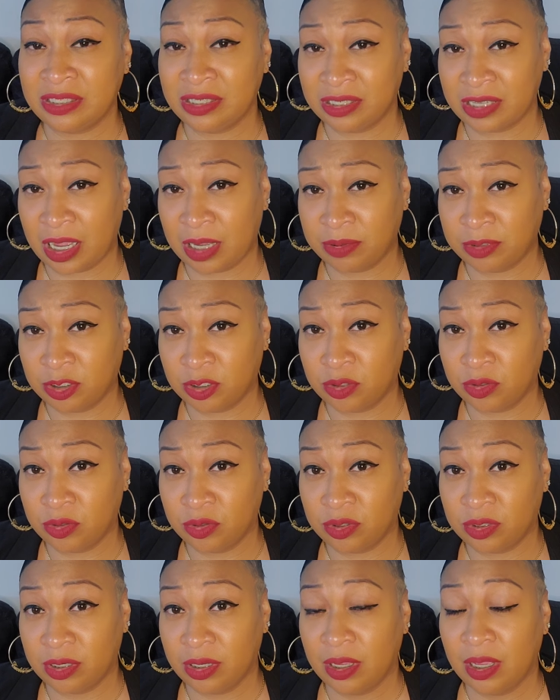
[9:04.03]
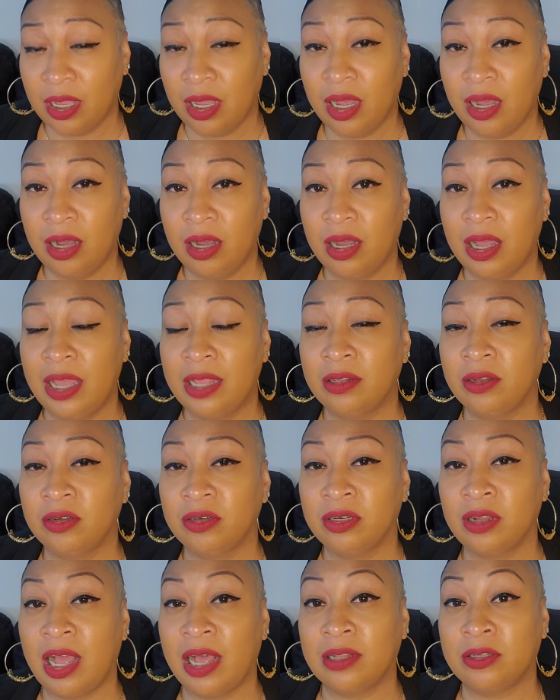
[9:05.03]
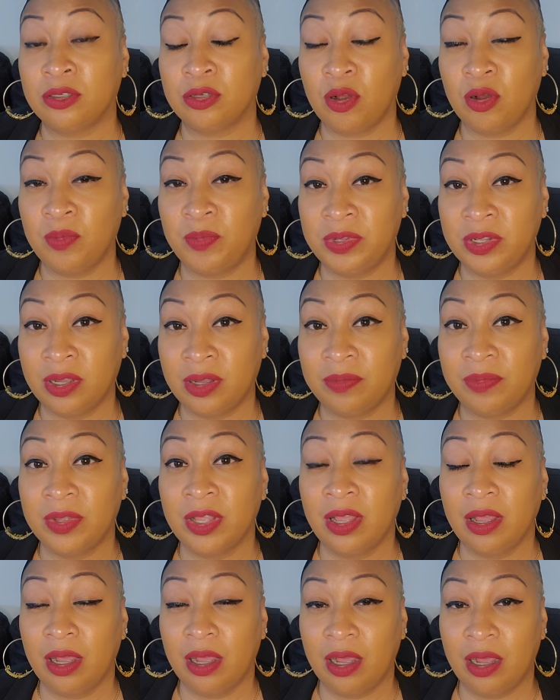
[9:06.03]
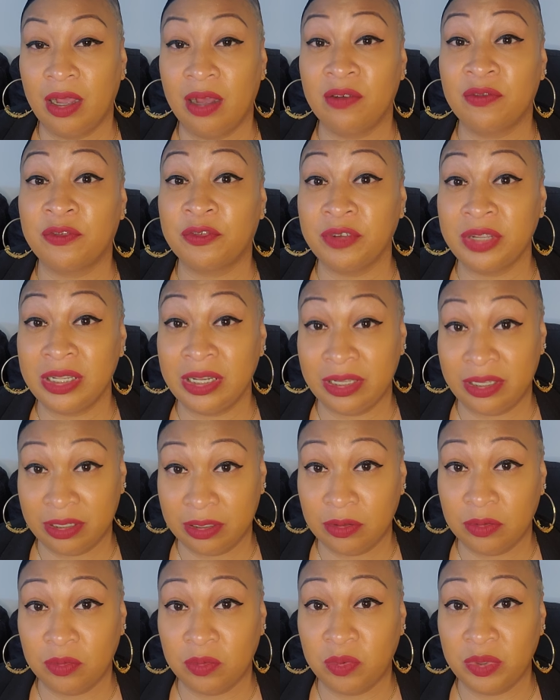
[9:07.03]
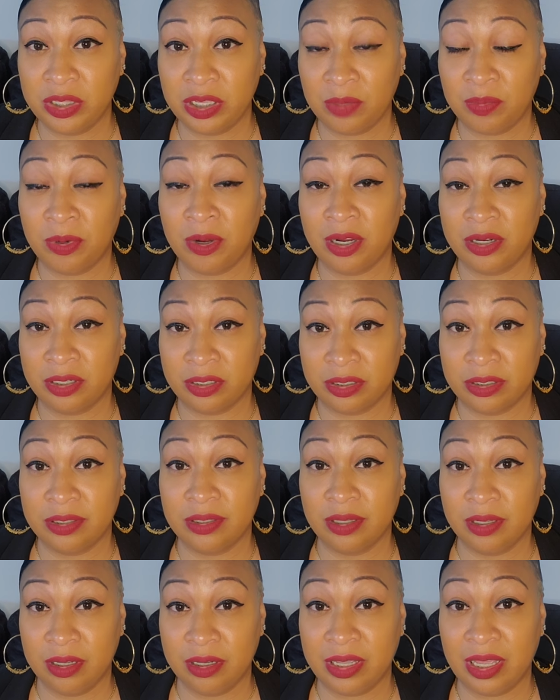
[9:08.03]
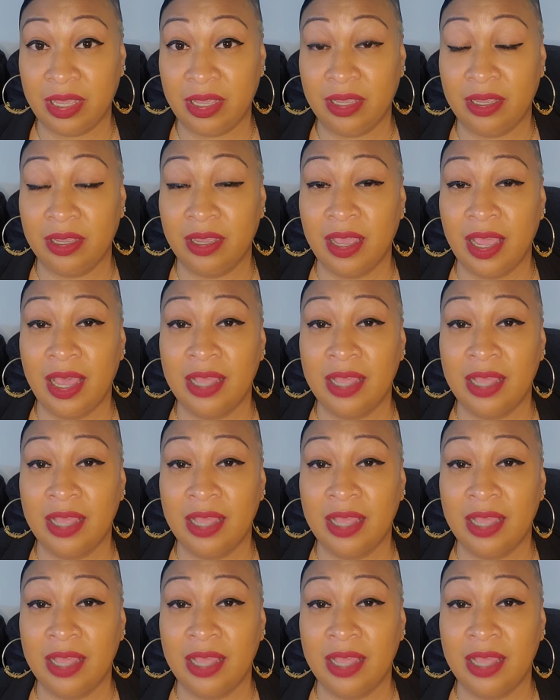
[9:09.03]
these obstacles and learning how to open up freely with their partner, okay?